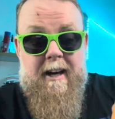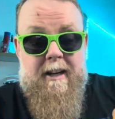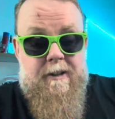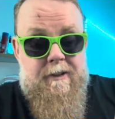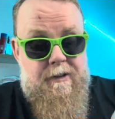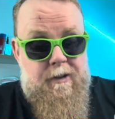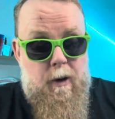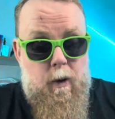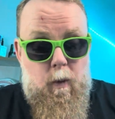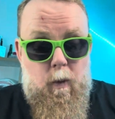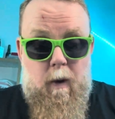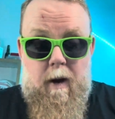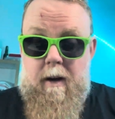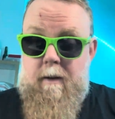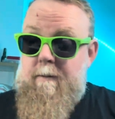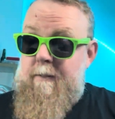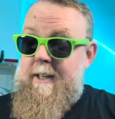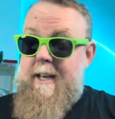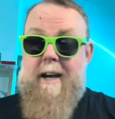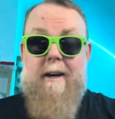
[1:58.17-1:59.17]

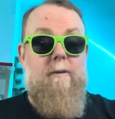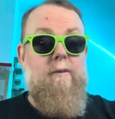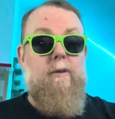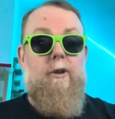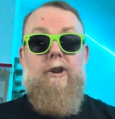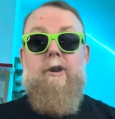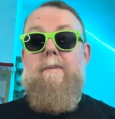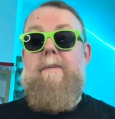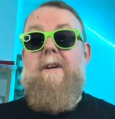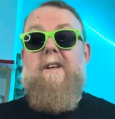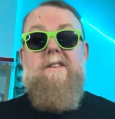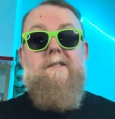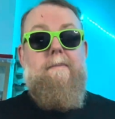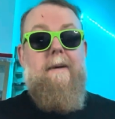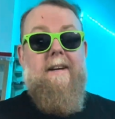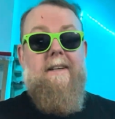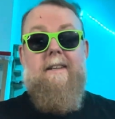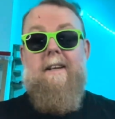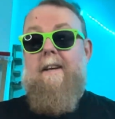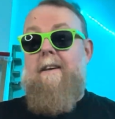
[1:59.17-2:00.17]
So yeah, we should be
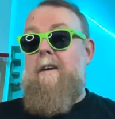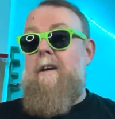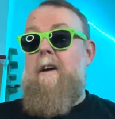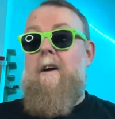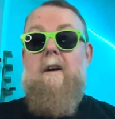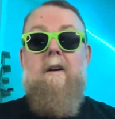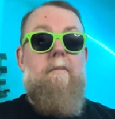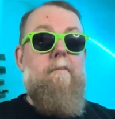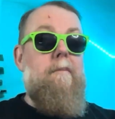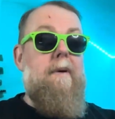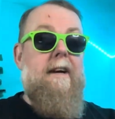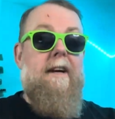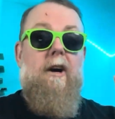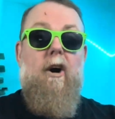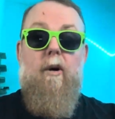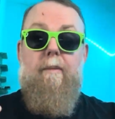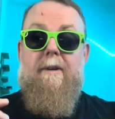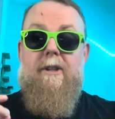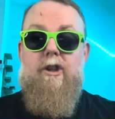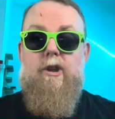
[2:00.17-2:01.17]
expecting big
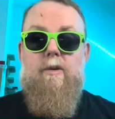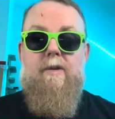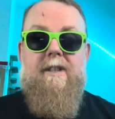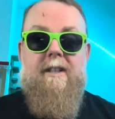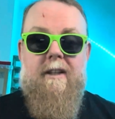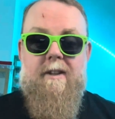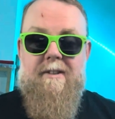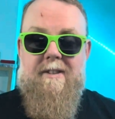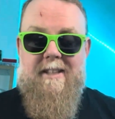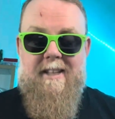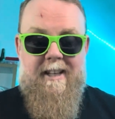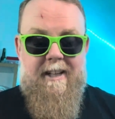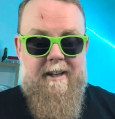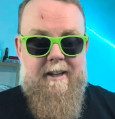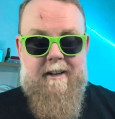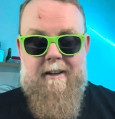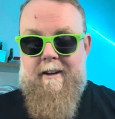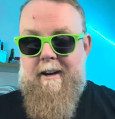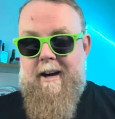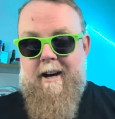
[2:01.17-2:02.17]
hoppy juiciness
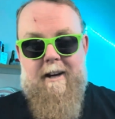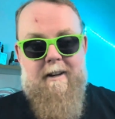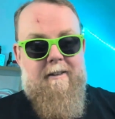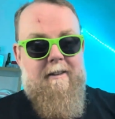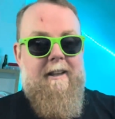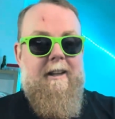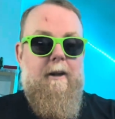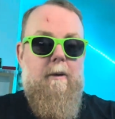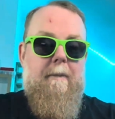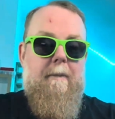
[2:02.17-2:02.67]
here, a little